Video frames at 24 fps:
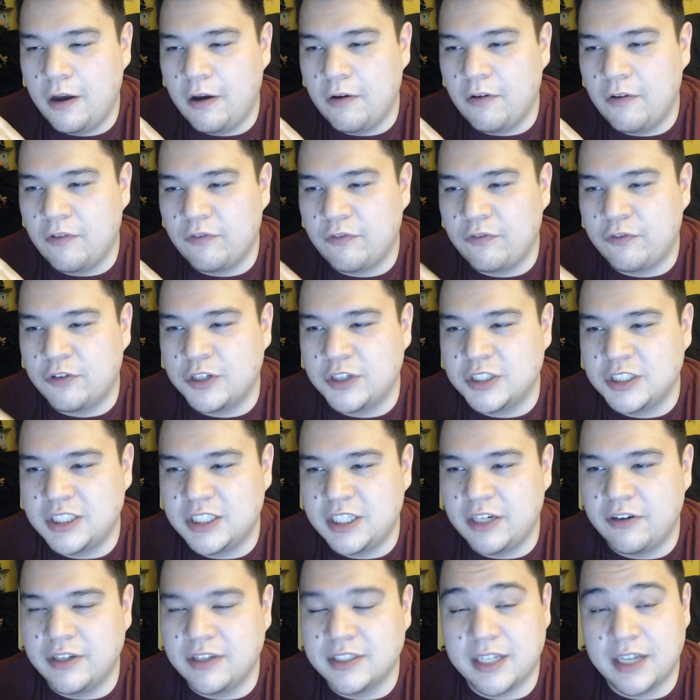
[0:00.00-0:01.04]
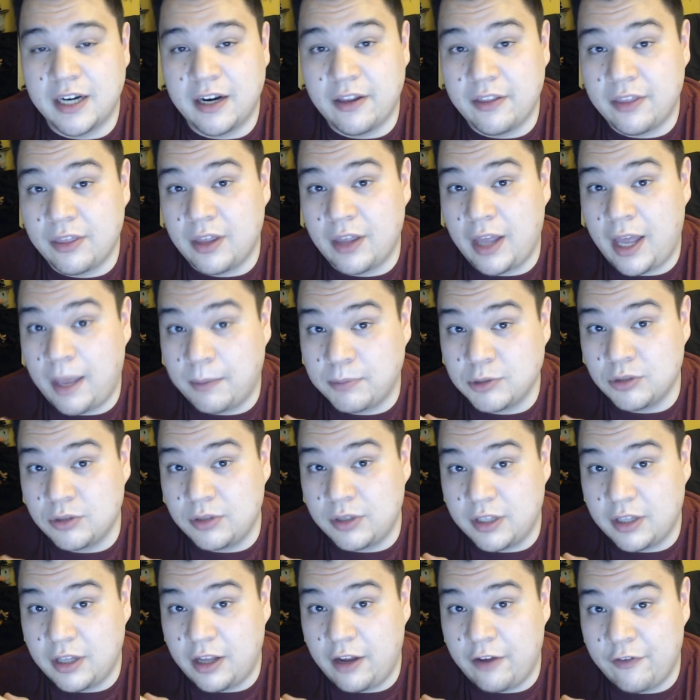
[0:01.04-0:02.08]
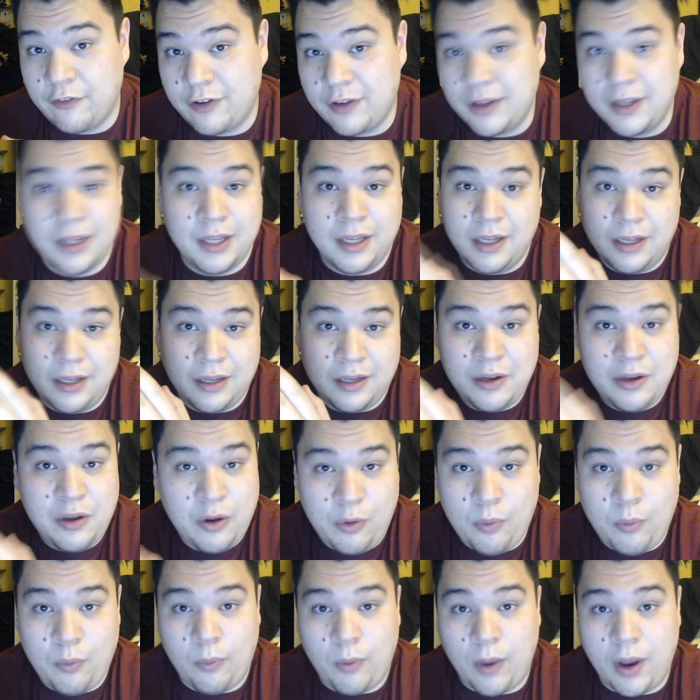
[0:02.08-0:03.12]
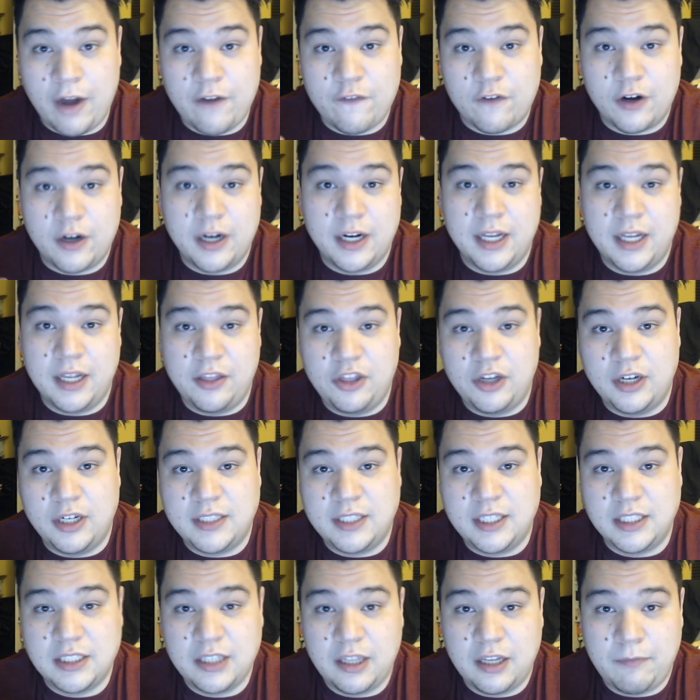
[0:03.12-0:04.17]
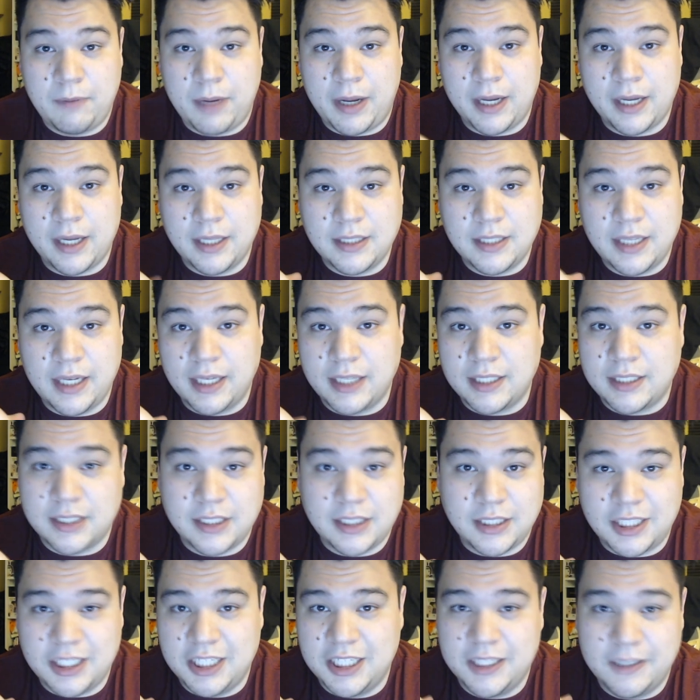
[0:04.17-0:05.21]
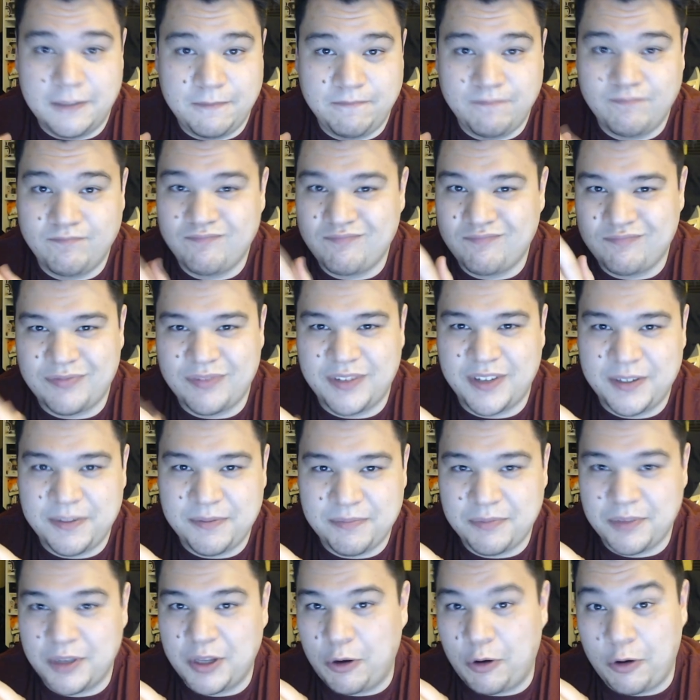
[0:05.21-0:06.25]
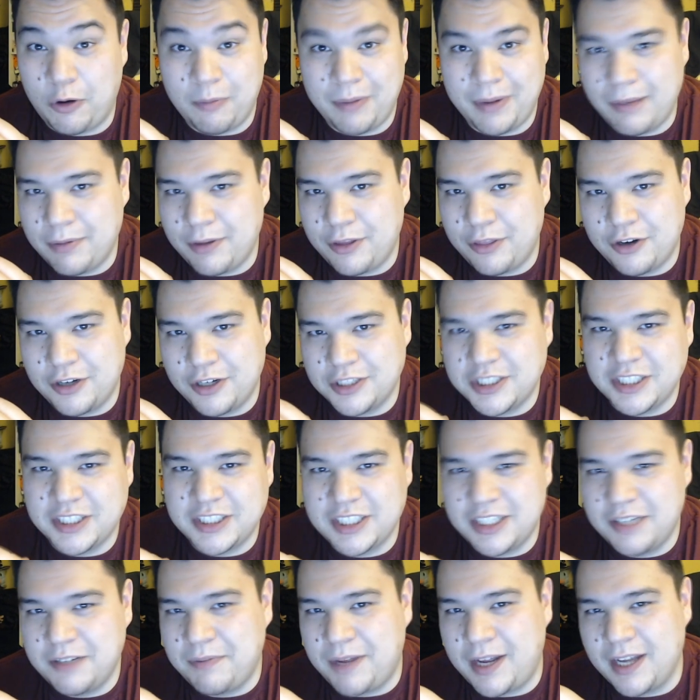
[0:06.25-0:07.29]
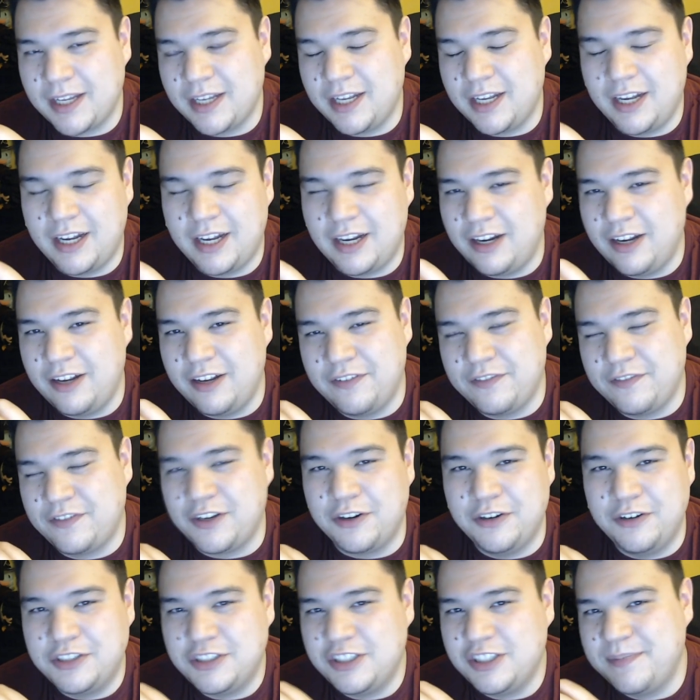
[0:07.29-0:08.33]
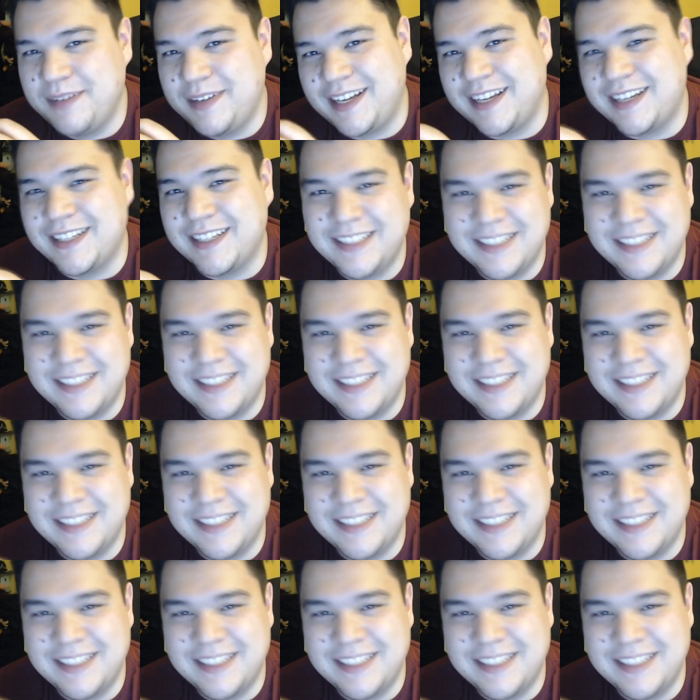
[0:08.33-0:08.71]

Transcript: for a series that I absolutely love. Waiting for a third season of Baka and Test. Or maybe a third season of Konosuba.